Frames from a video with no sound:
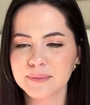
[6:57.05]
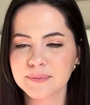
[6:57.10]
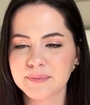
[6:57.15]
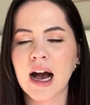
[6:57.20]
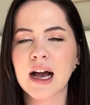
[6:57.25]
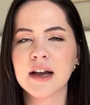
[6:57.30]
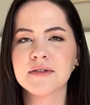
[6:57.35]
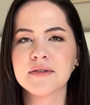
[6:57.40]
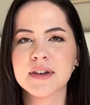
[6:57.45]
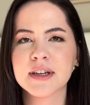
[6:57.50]

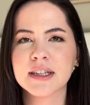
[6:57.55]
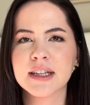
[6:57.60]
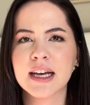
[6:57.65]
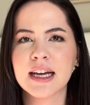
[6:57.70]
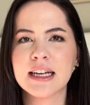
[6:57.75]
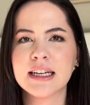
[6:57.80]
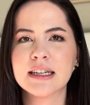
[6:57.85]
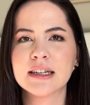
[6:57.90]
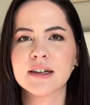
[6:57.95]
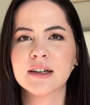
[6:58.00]
I feel
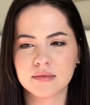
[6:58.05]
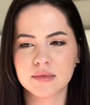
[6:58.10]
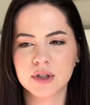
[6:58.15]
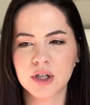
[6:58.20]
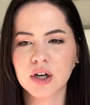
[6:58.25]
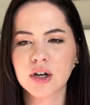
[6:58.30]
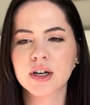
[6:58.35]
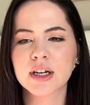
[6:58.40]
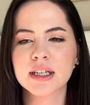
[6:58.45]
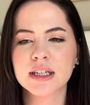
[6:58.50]
like
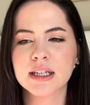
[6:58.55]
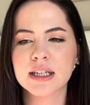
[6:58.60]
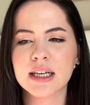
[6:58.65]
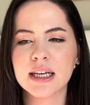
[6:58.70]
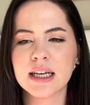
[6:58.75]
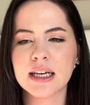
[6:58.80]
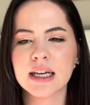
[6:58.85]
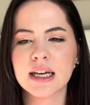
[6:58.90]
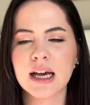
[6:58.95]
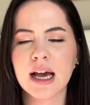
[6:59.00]

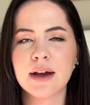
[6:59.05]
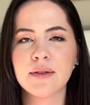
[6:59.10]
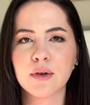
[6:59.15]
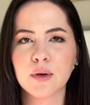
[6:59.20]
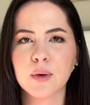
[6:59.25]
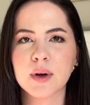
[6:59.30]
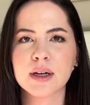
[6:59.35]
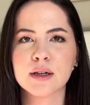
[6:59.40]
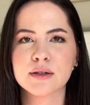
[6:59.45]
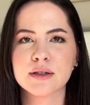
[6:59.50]
currently
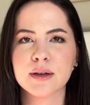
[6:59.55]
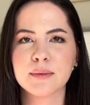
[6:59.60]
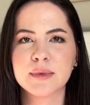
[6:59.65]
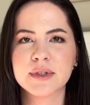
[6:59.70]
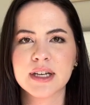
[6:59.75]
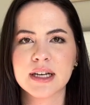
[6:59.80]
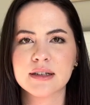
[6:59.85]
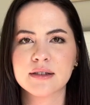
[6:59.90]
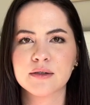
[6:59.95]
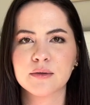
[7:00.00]
everyone is
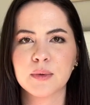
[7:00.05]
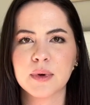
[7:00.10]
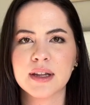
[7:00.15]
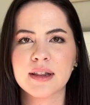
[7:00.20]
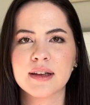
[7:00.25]
obsessed with